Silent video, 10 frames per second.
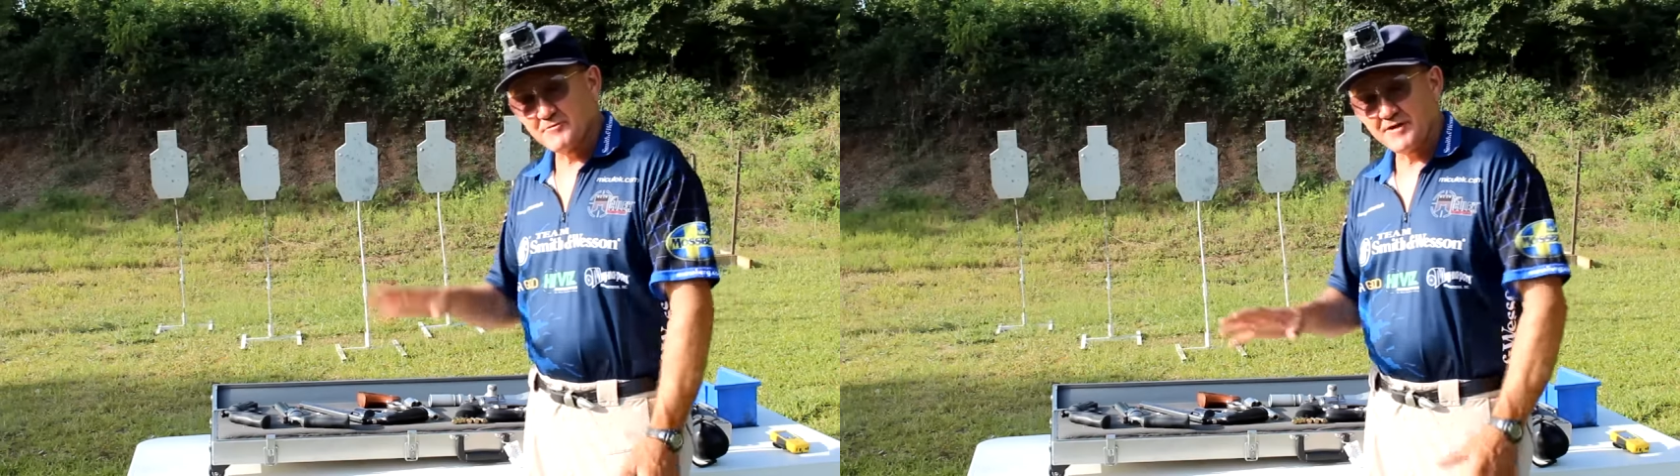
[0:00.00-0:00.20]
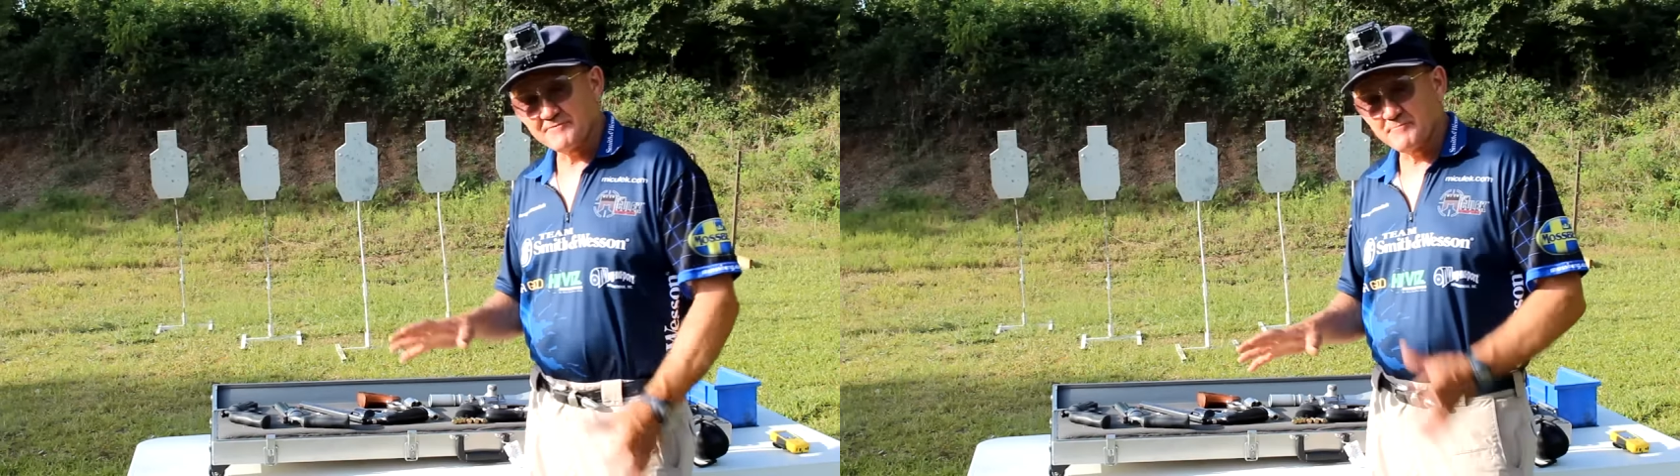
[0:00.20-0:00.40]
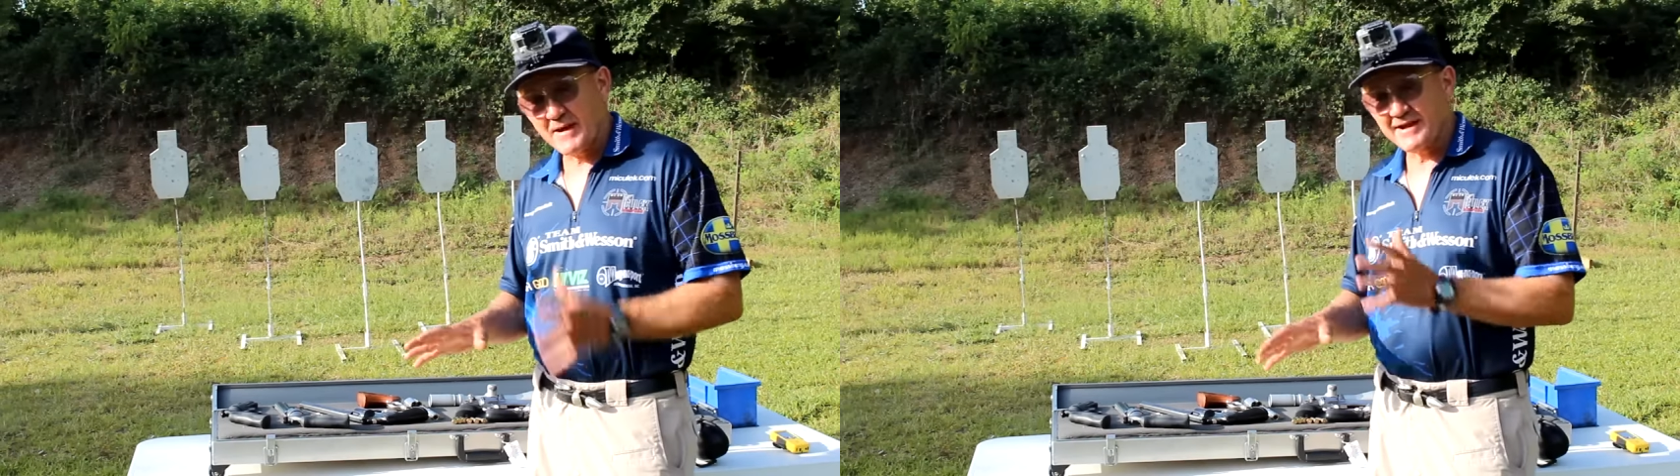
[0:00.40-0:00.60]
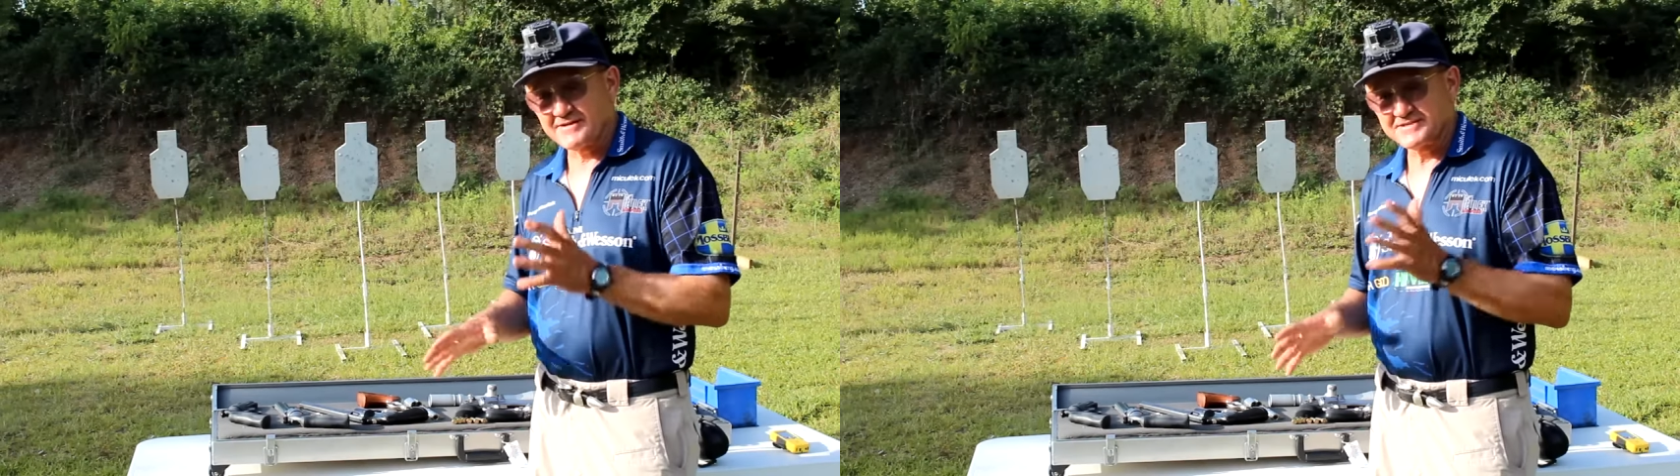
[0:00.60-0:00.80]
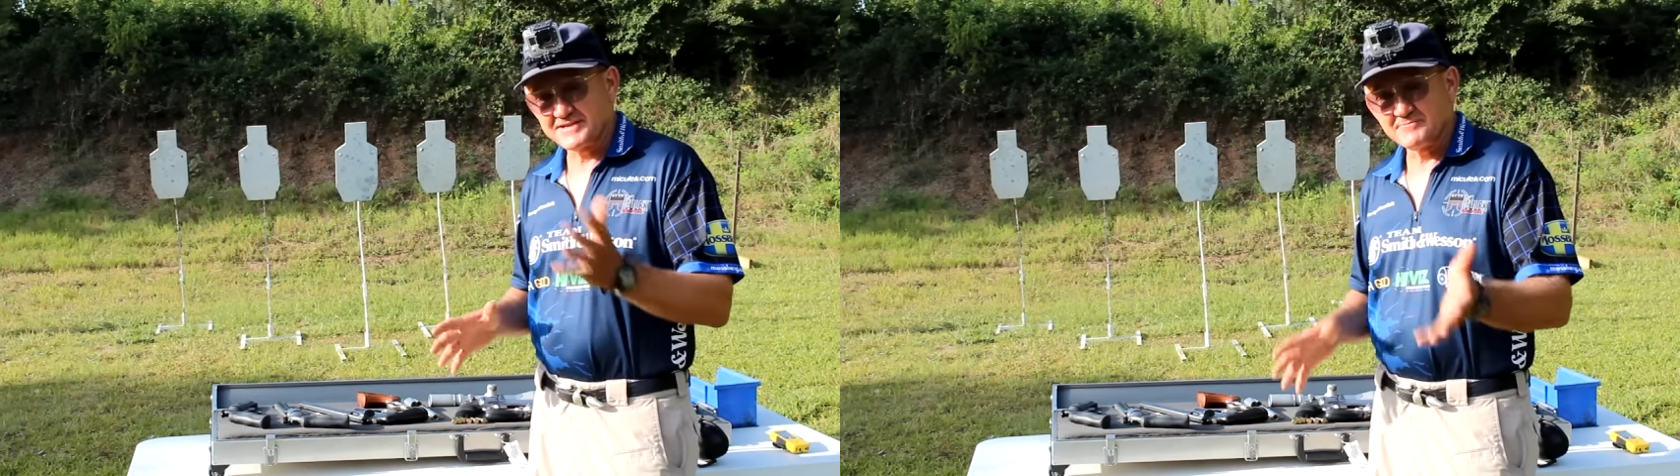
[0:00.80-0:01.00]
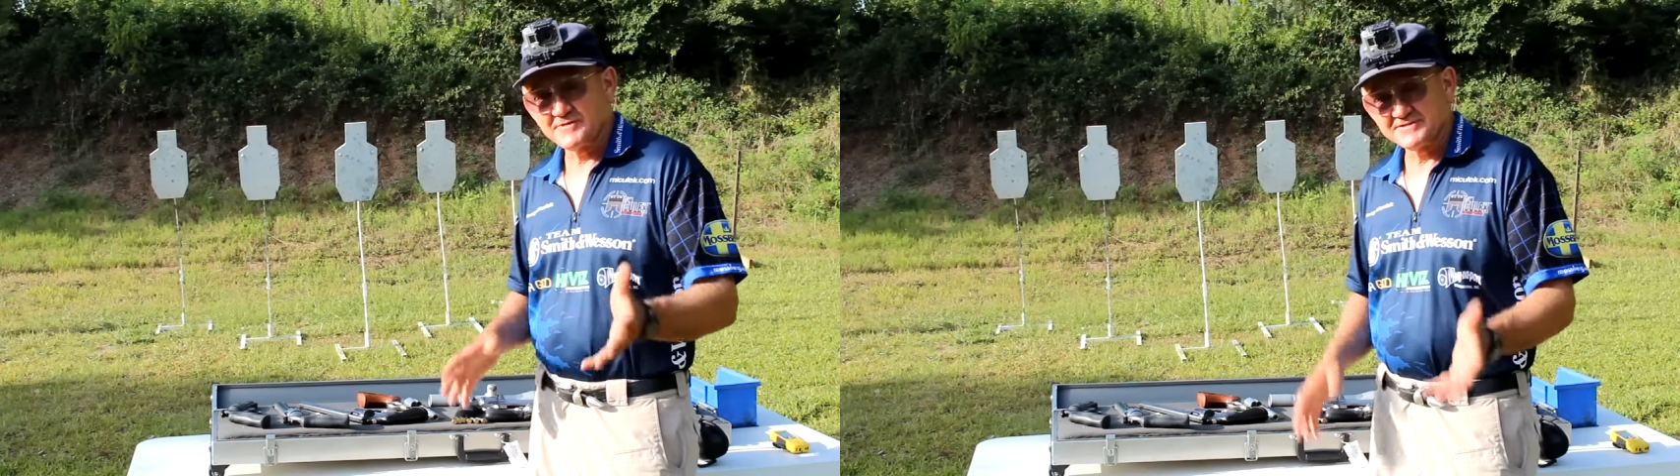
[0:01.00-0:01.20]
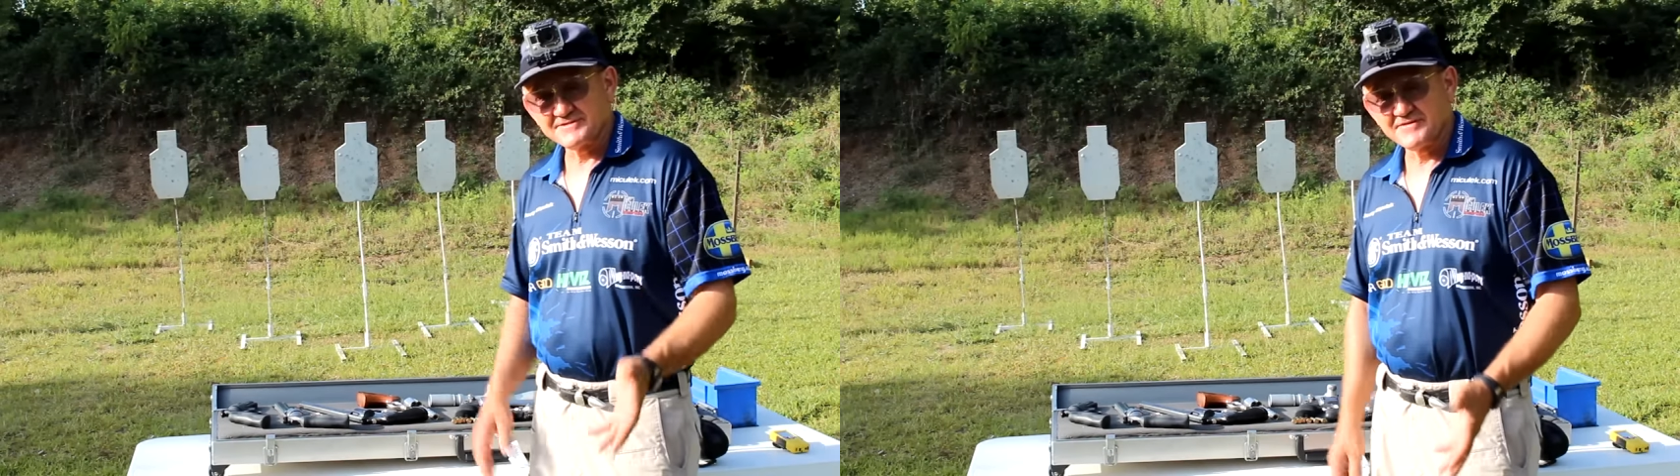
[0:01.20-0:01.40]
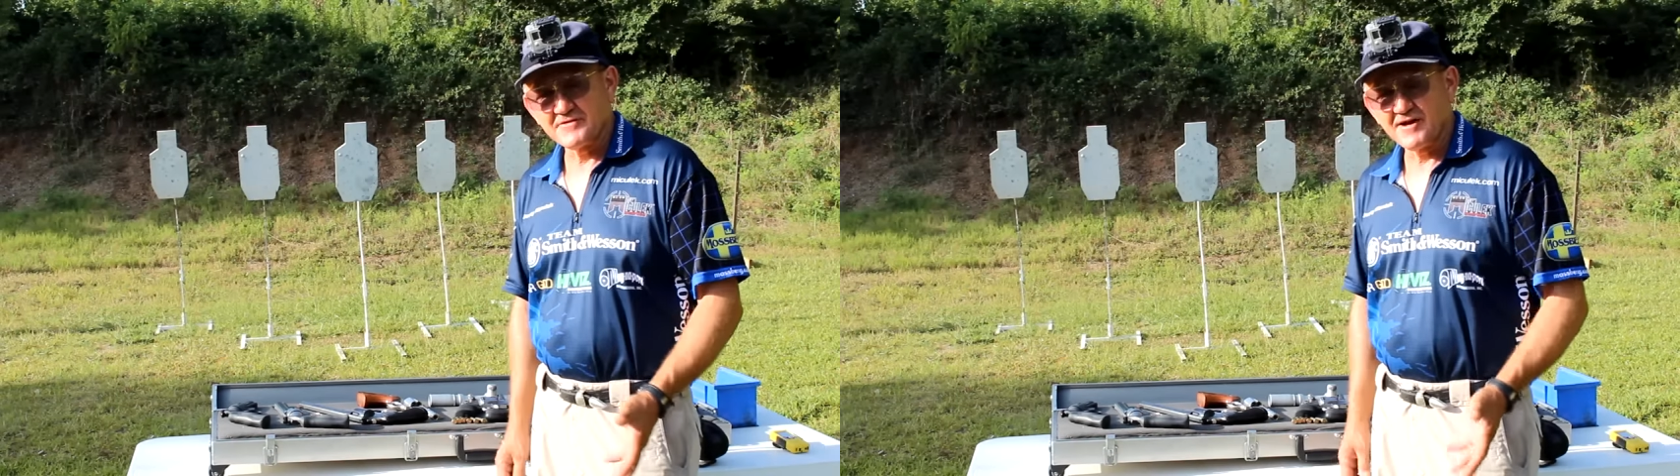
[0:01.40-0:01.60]
when I was back in the 70s, to
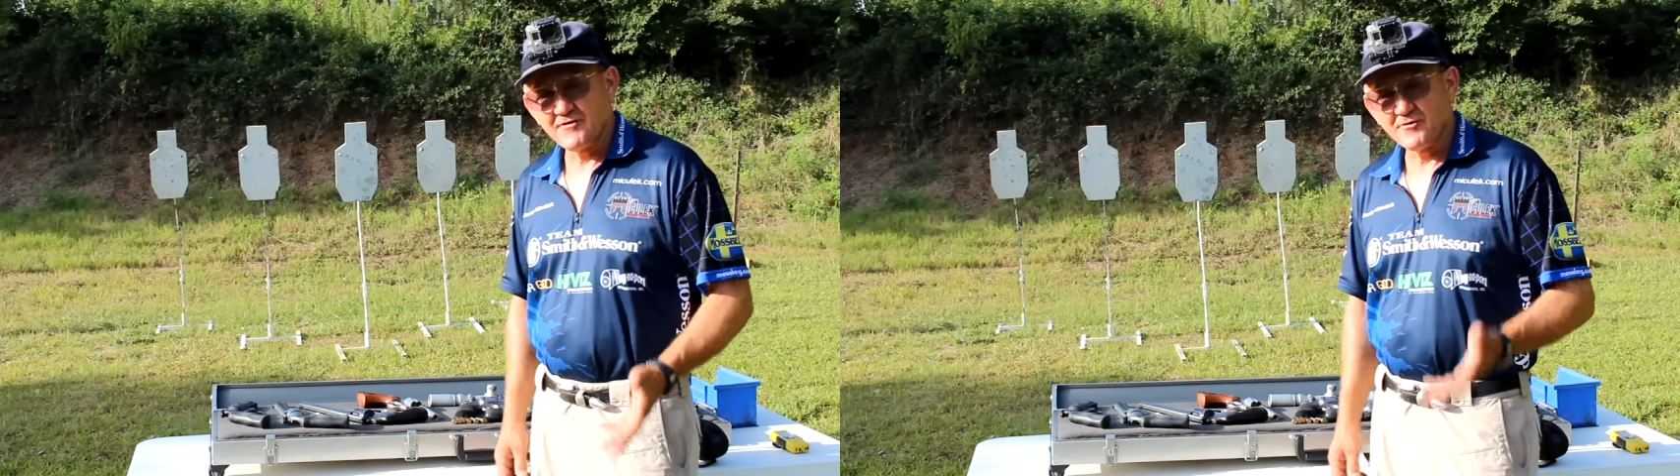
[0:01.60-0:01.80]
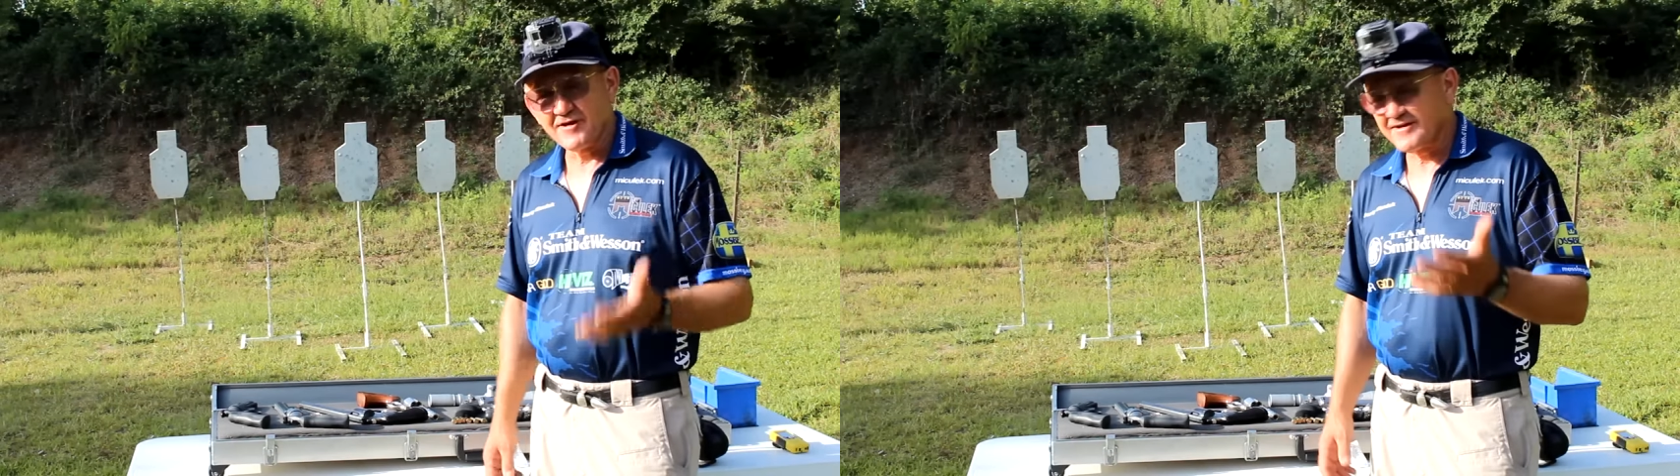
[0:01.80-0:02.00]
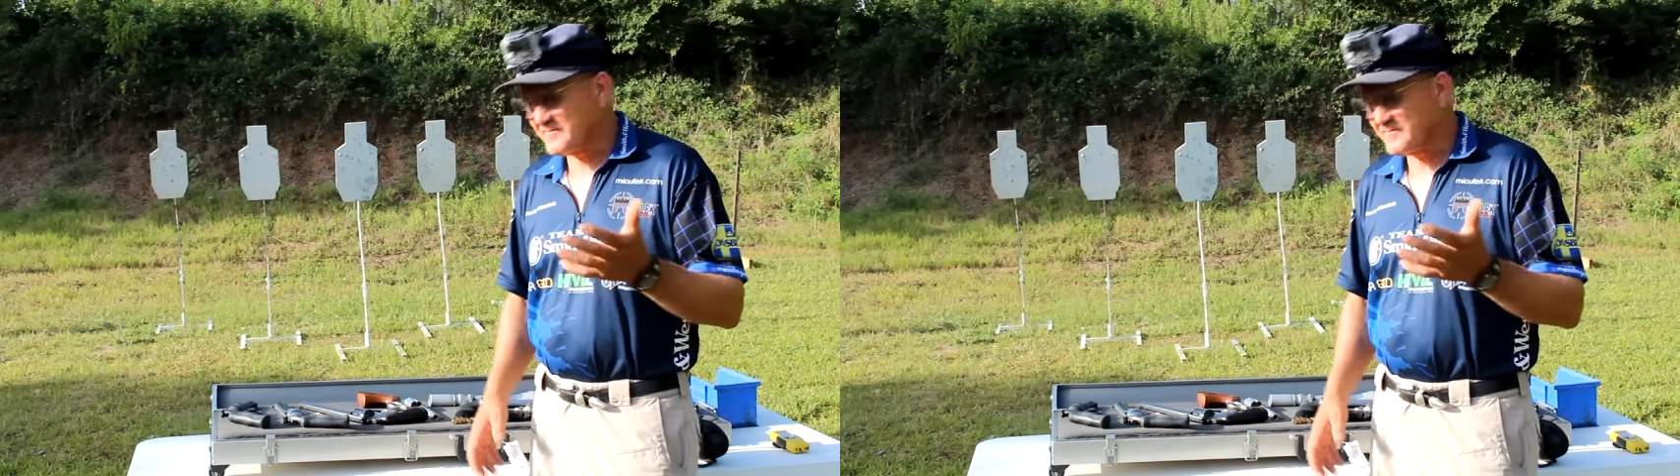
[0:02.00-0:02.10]
give you how old I